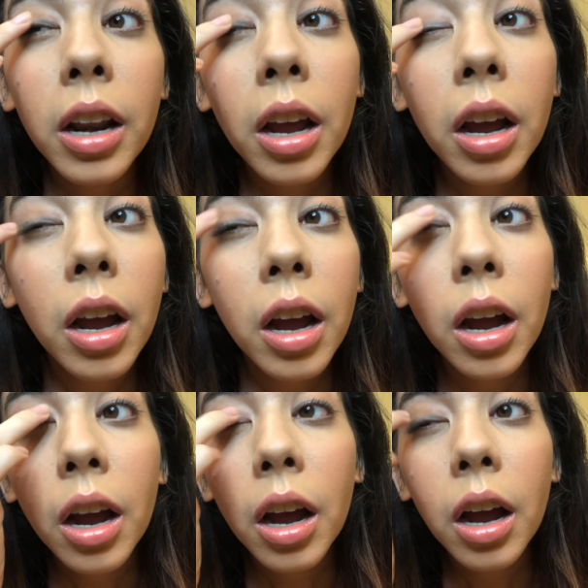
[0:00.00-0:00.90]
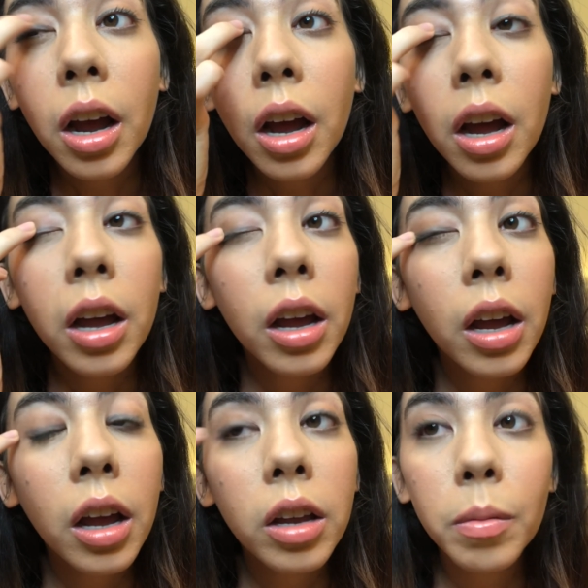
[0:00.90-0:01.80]

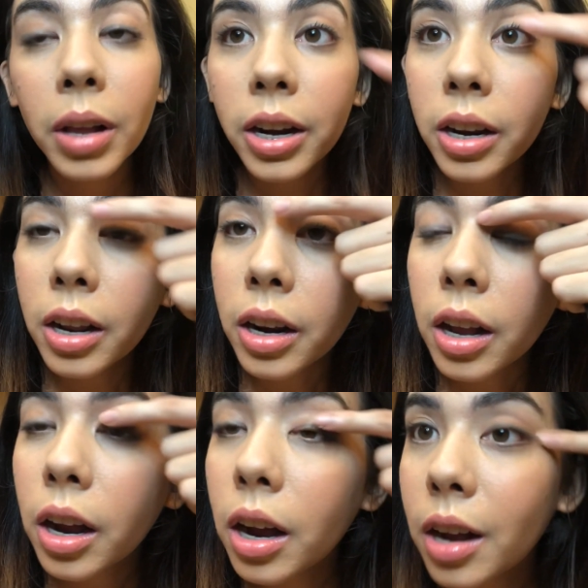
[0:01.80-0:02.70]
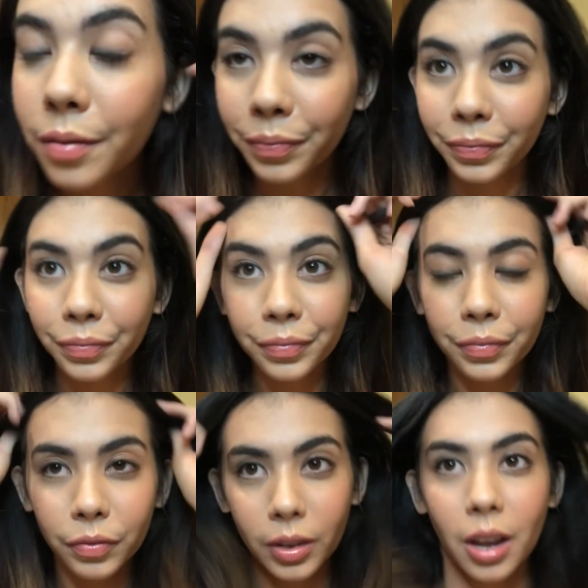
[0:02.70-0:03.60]
You blend it in.
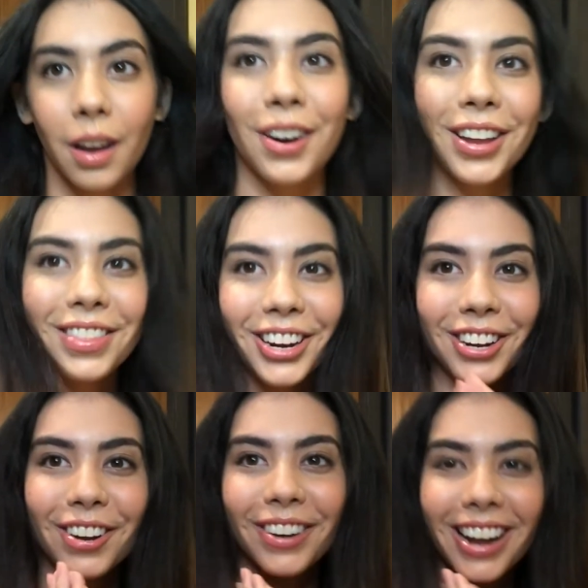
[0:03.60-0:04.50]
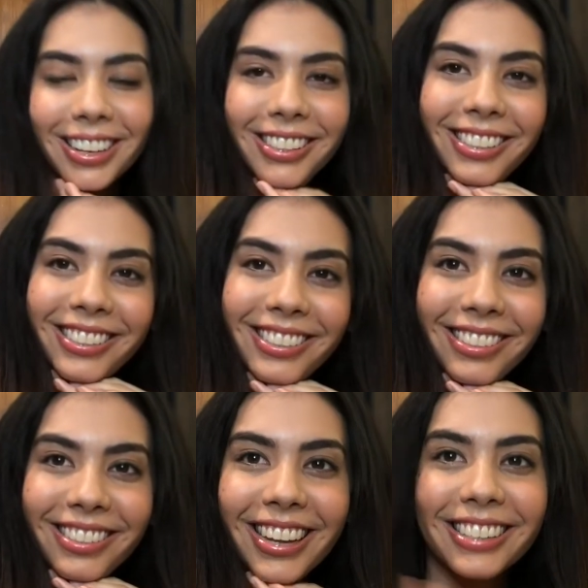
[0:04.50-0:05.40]
All right, there you go, guys.
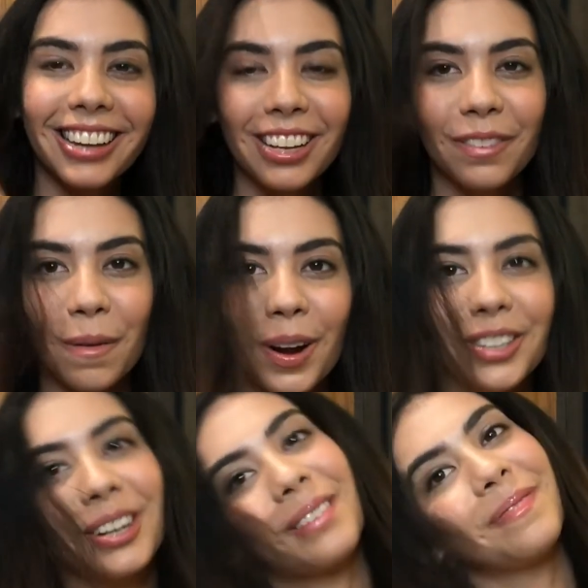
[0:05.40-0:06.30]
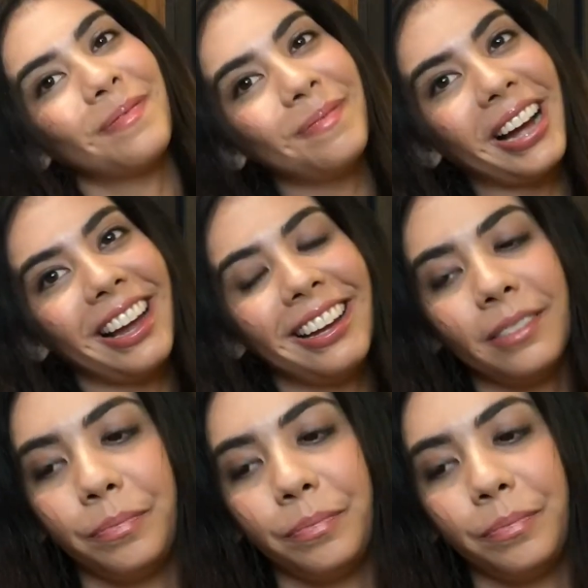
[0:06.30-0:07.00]
Thanks, guys, for watching. Bye.